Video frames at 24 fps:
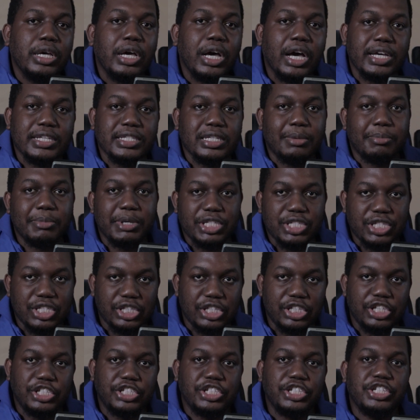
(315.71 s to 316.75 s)
as a
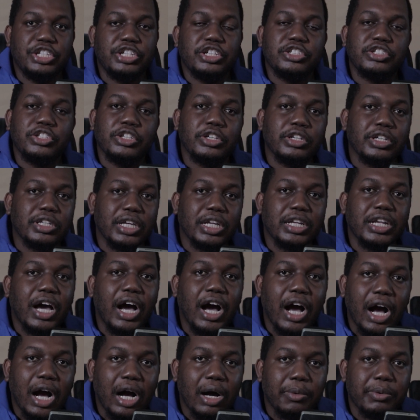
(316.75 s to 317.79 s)
mixing engineer so you can
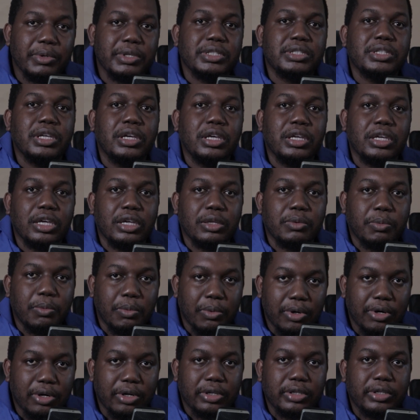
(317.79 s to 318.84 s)
always get
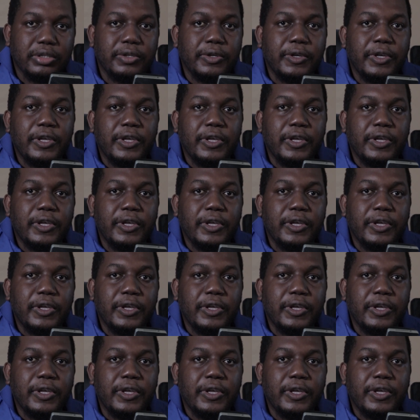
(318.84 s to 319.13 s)
work.